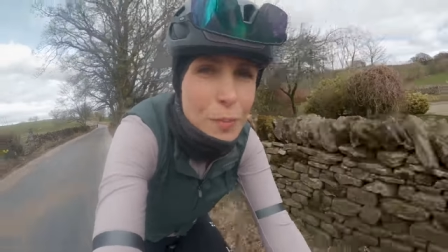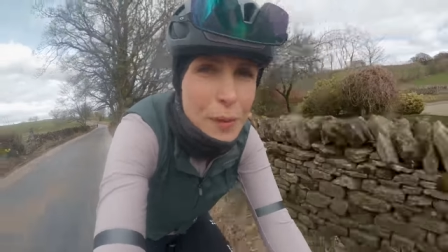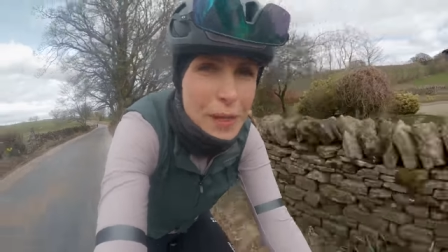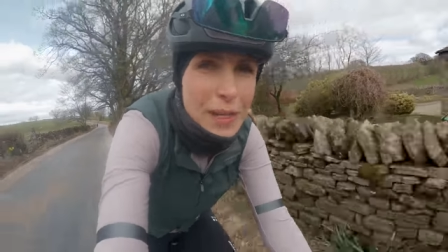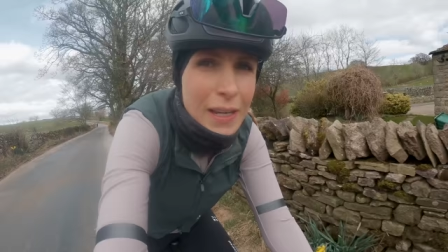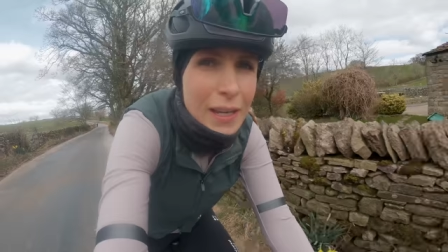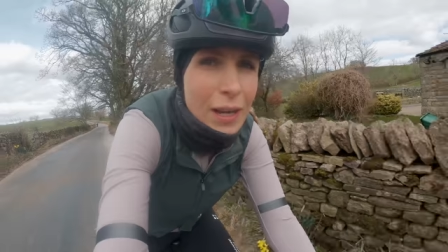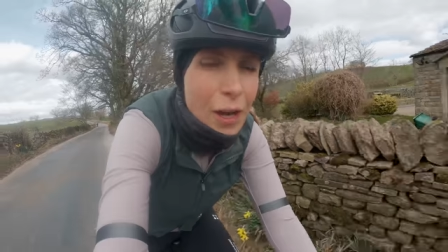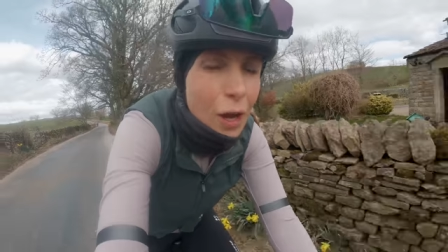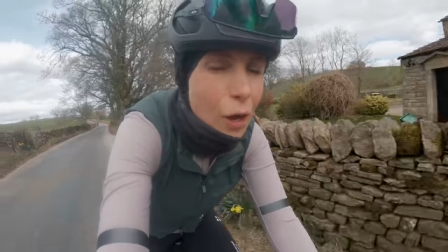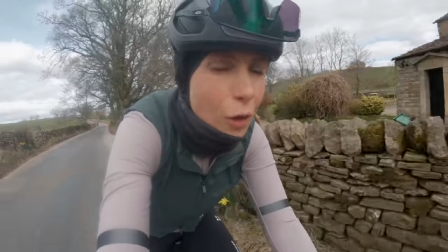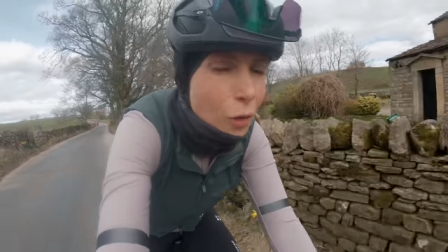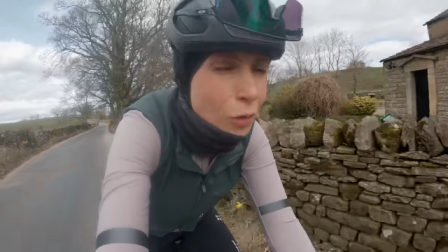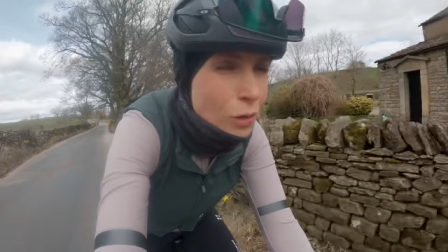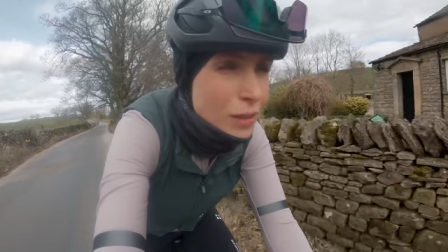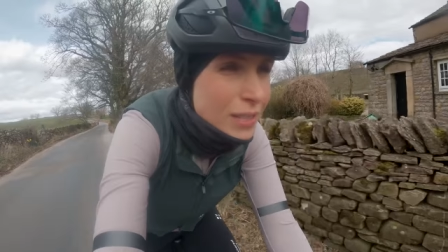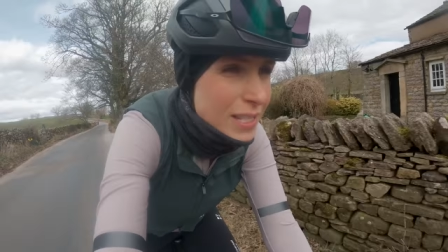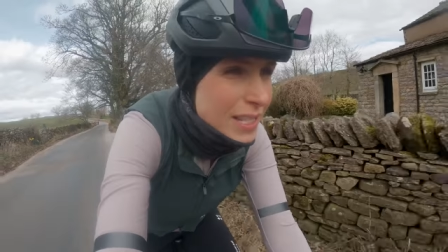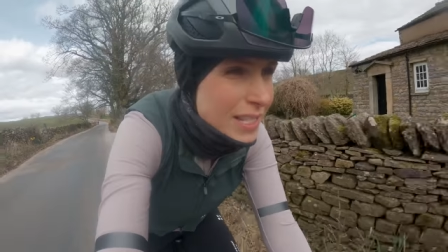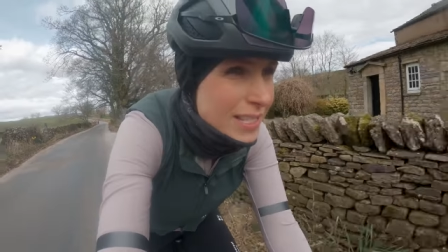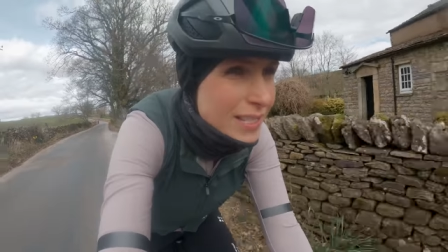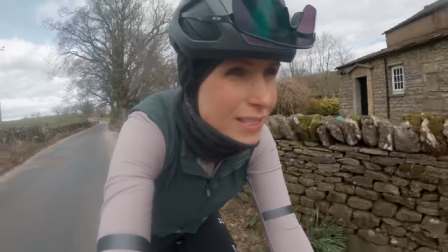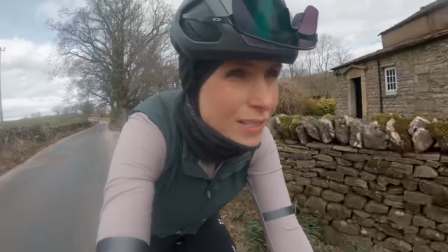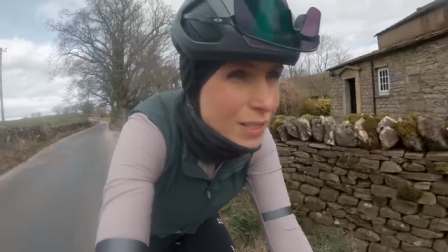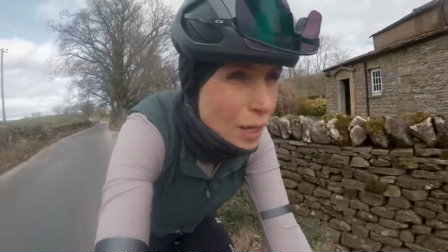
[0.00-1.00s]
being cold
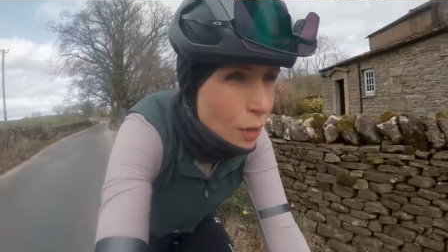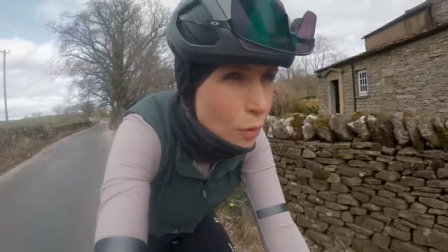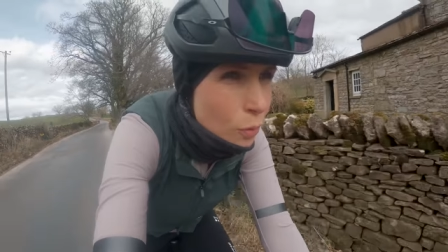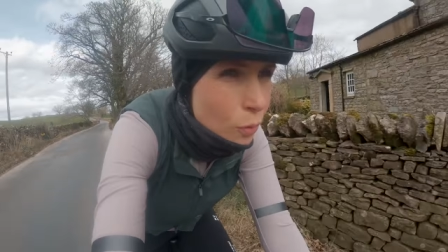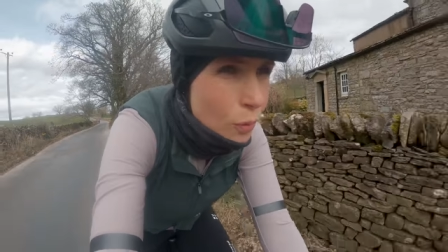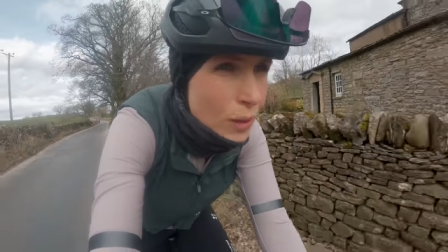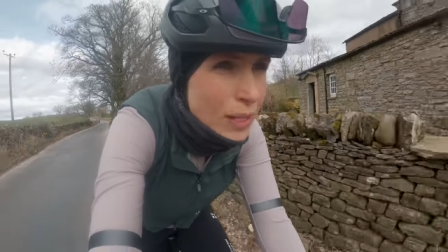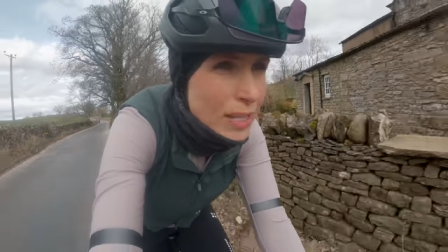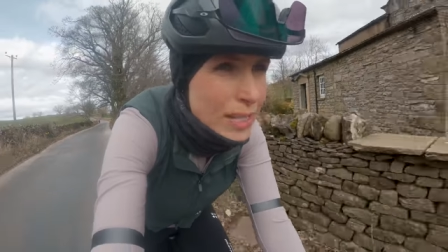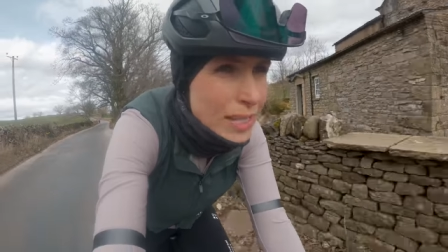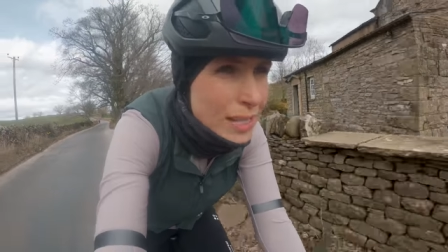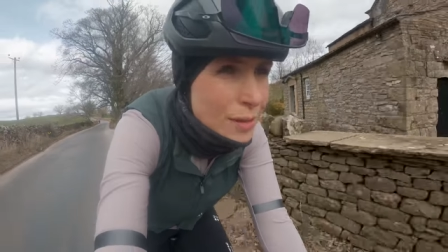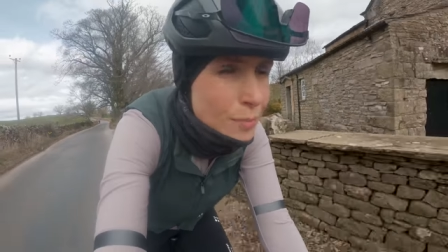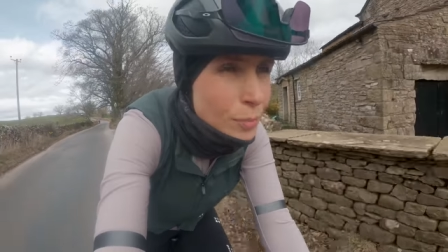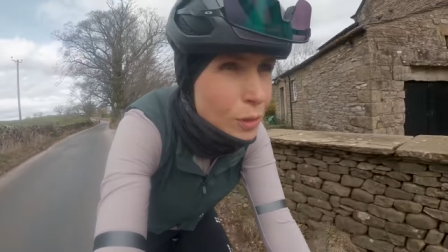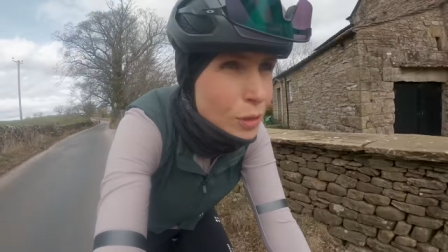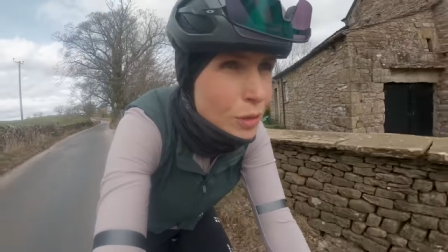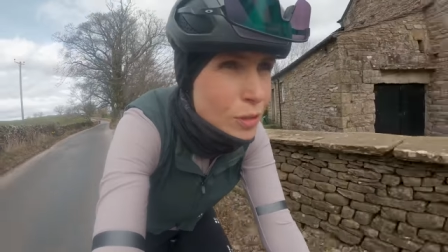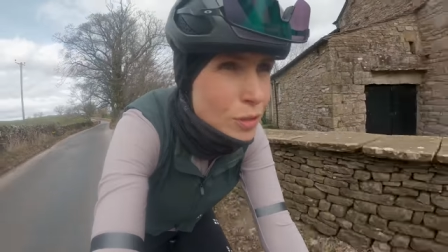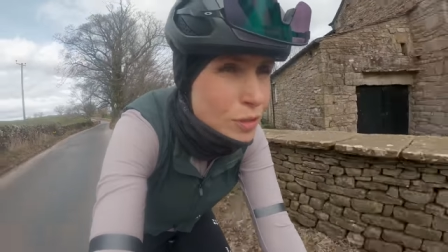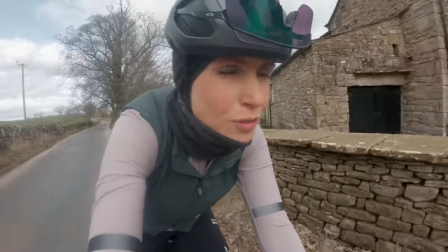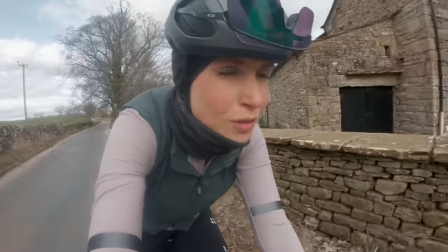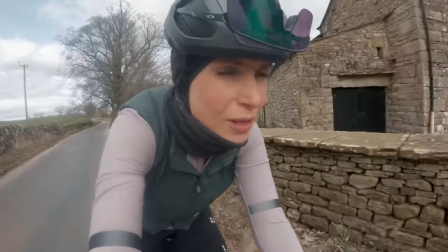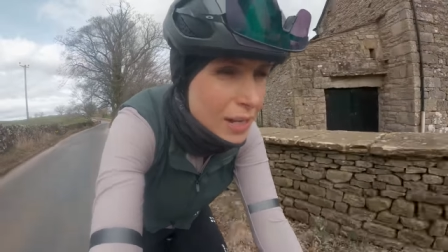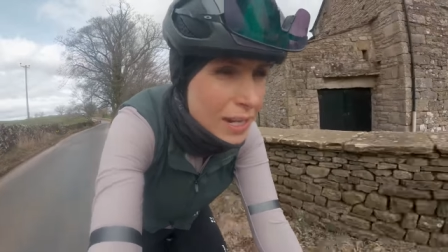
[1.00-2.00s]
because it's so windy and
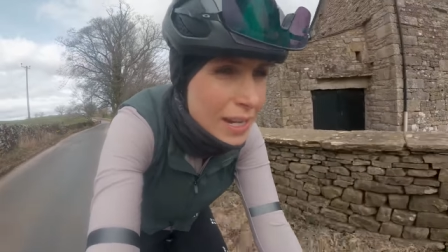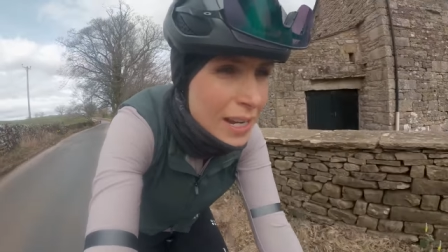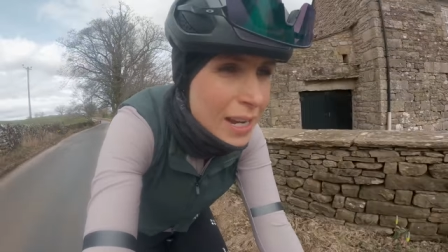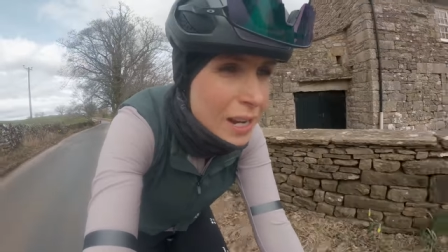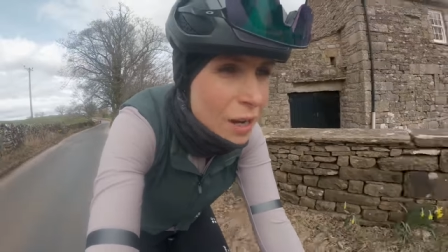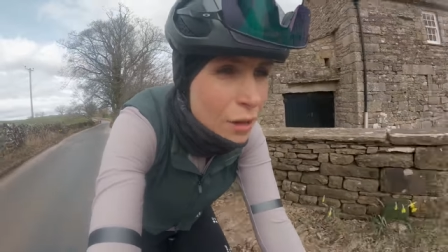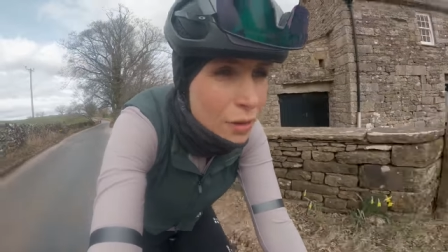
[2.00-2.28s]
blustery